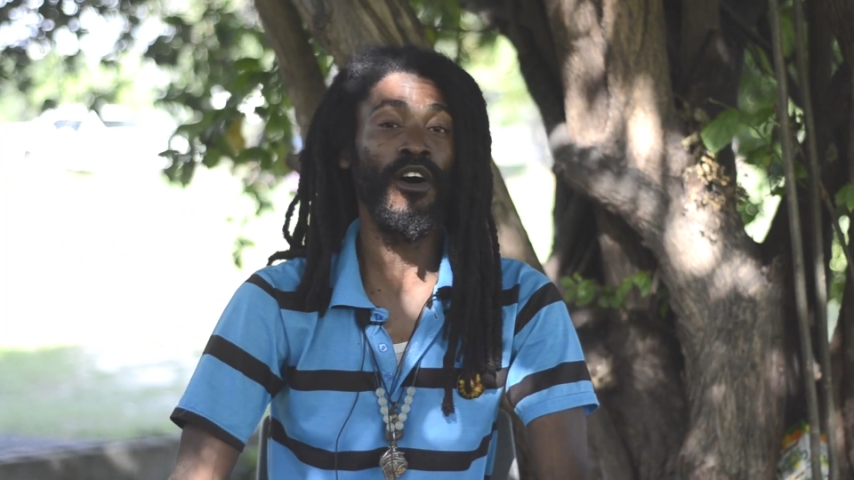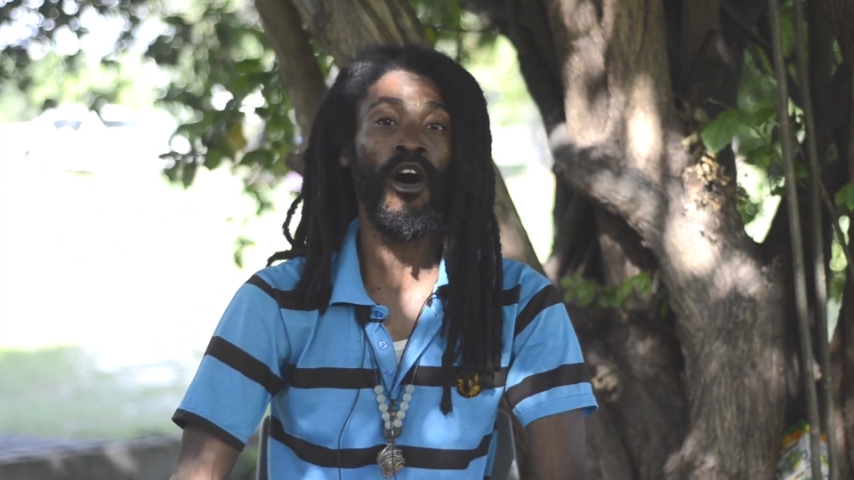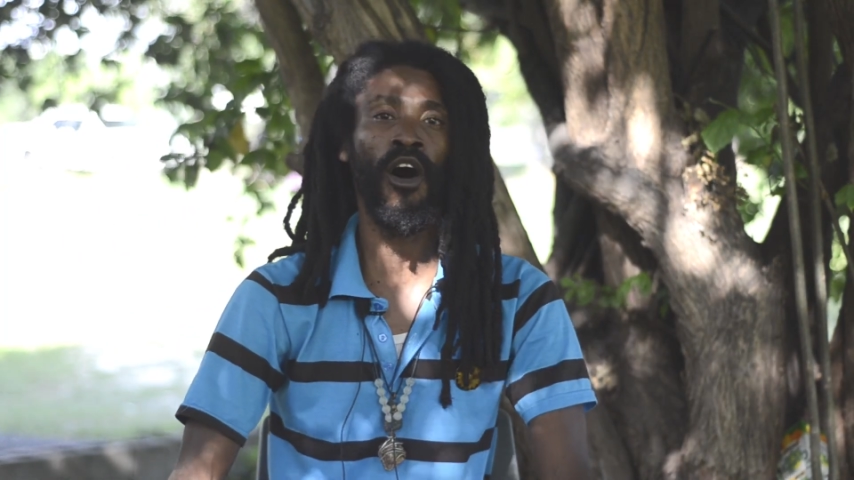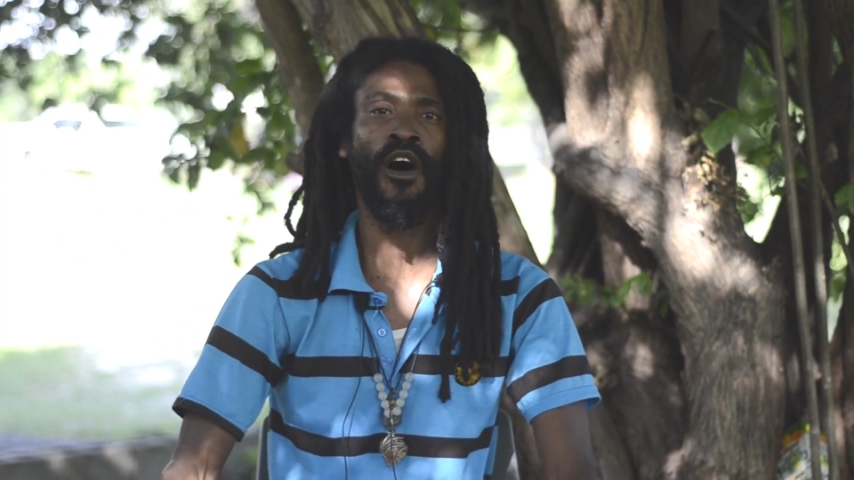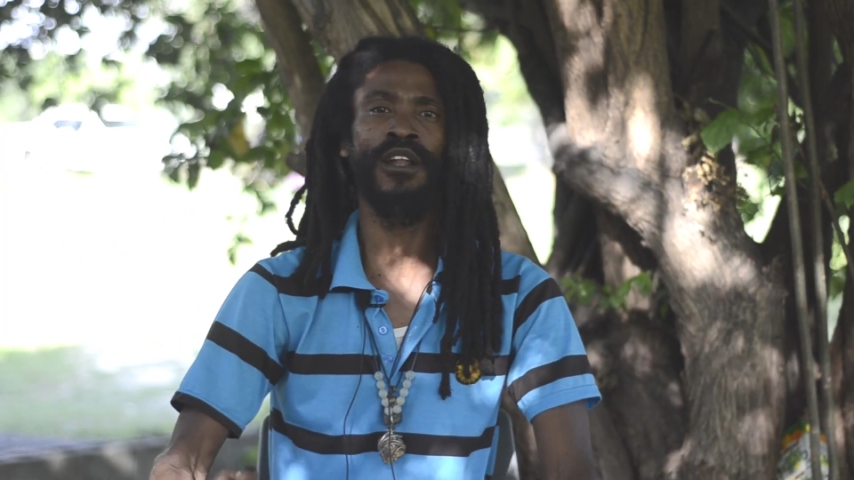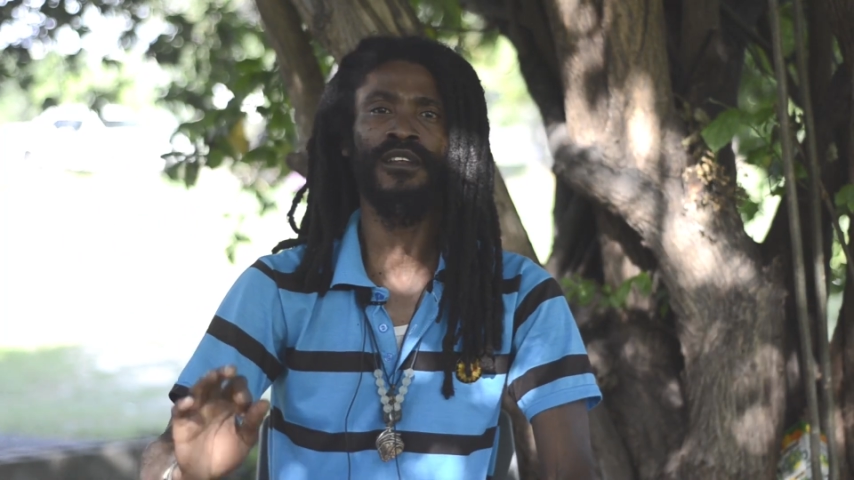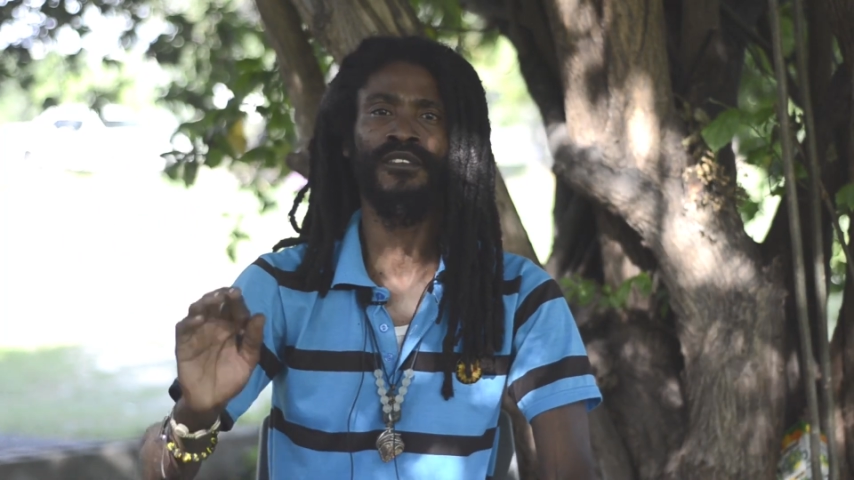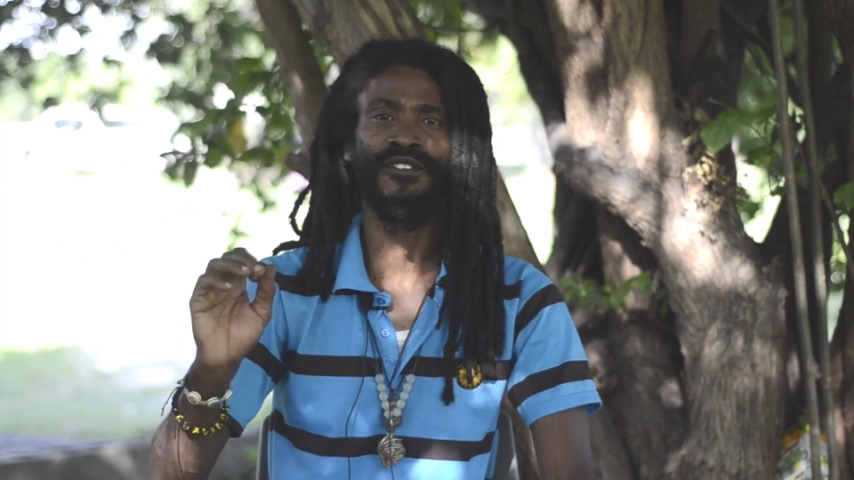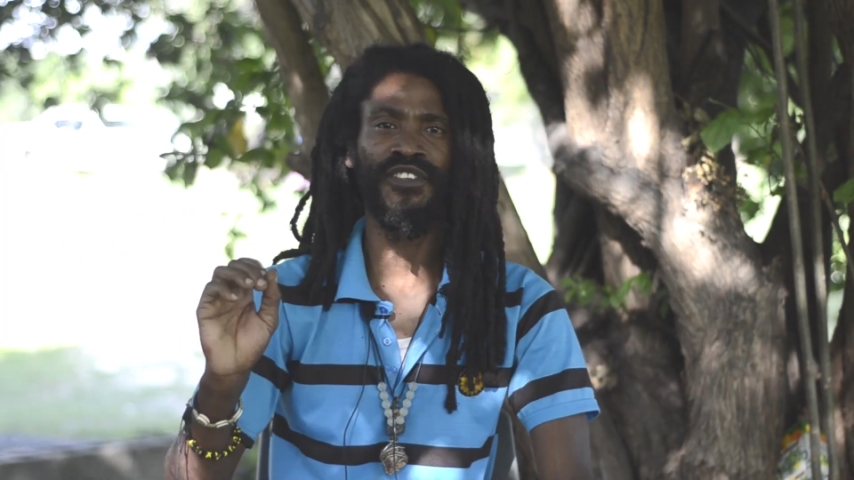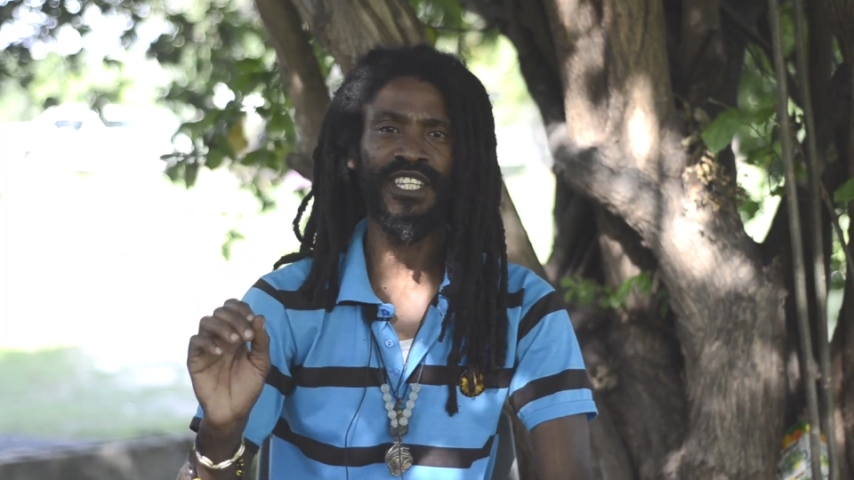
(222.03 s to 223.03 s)
all
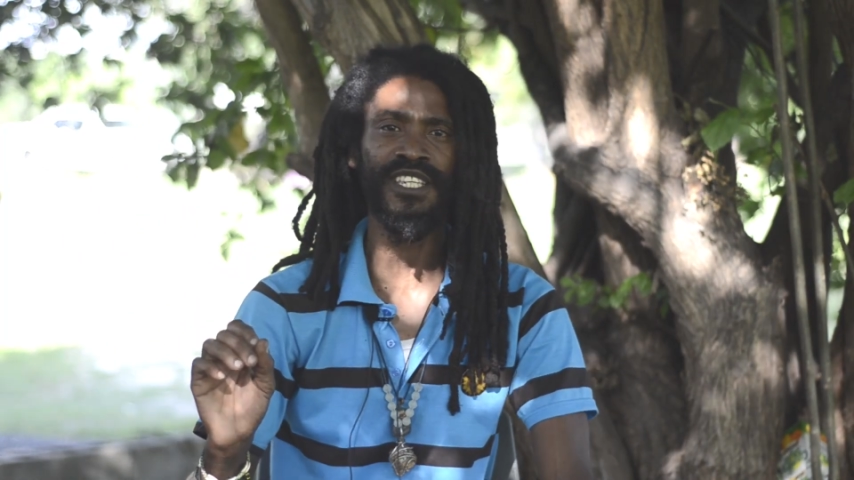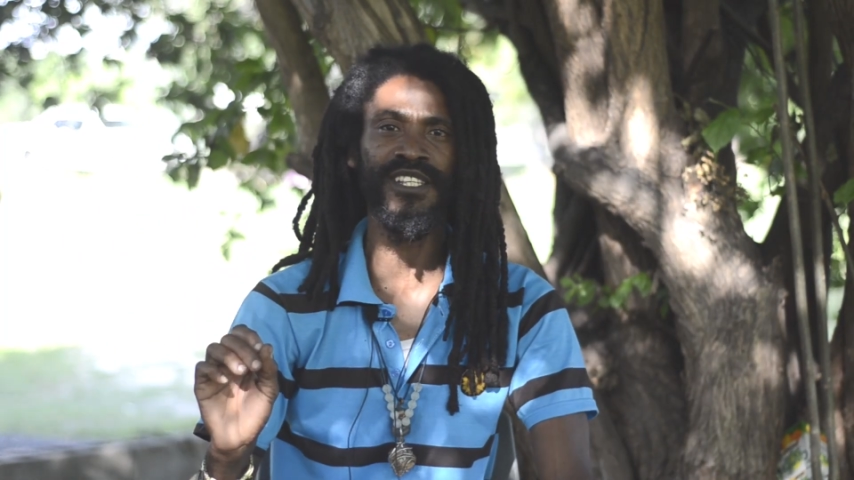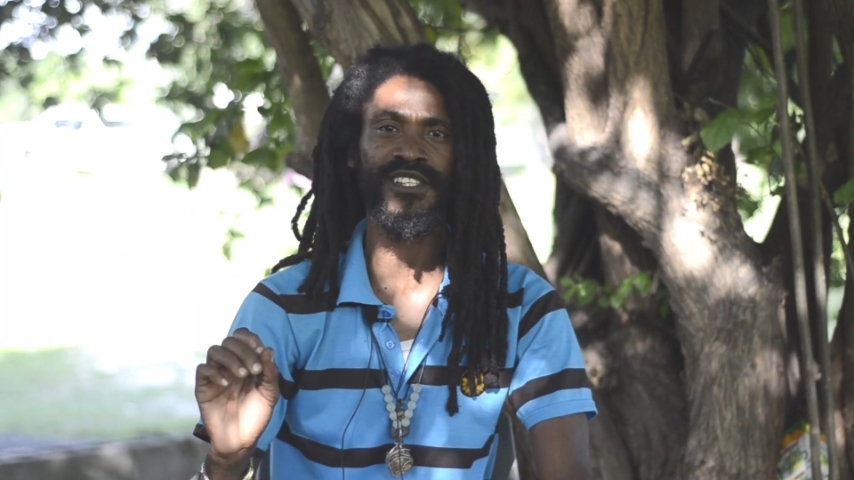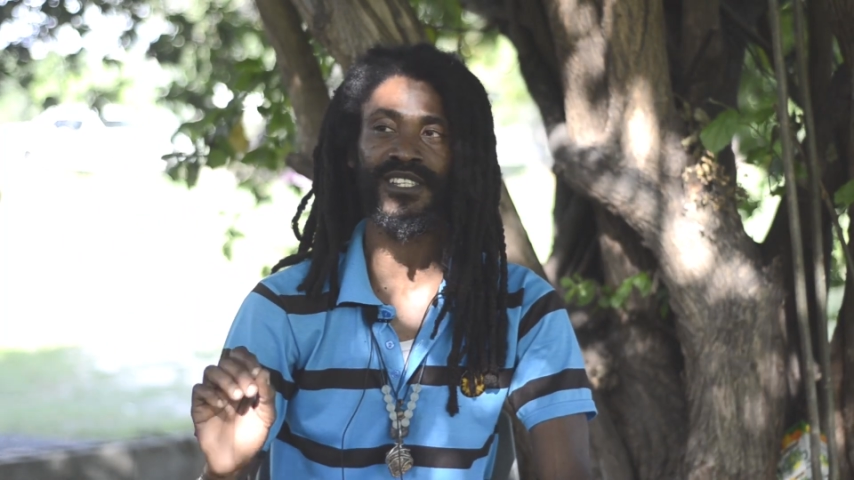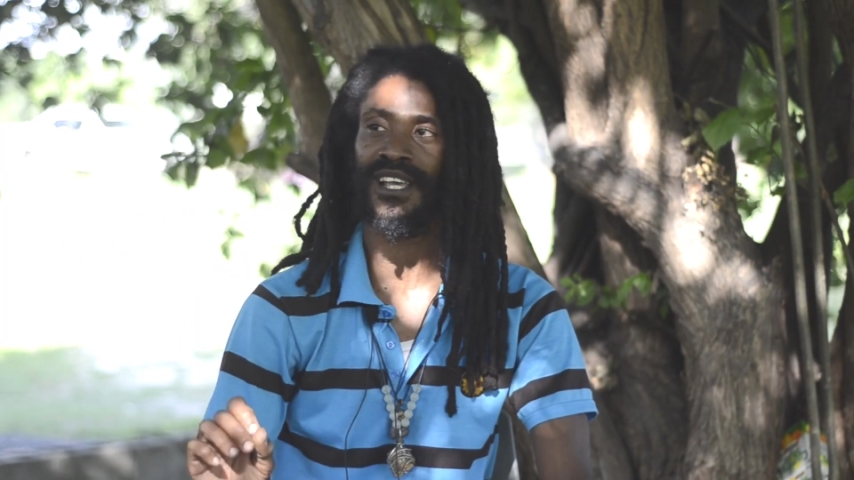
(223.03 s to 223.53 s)
these,